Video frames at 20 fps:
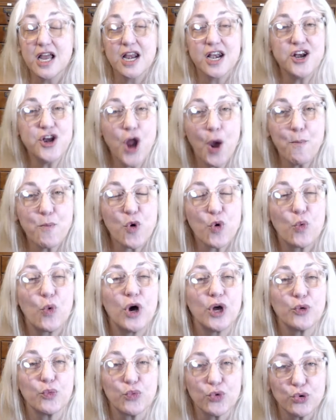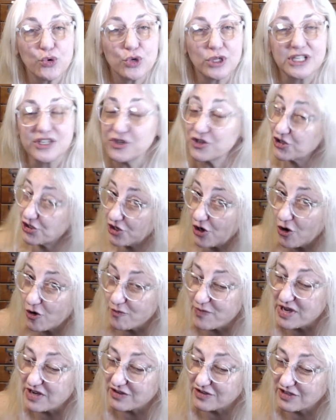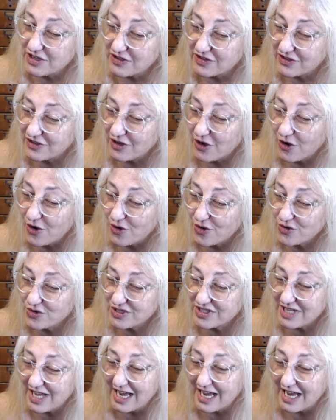number one rule in show business goes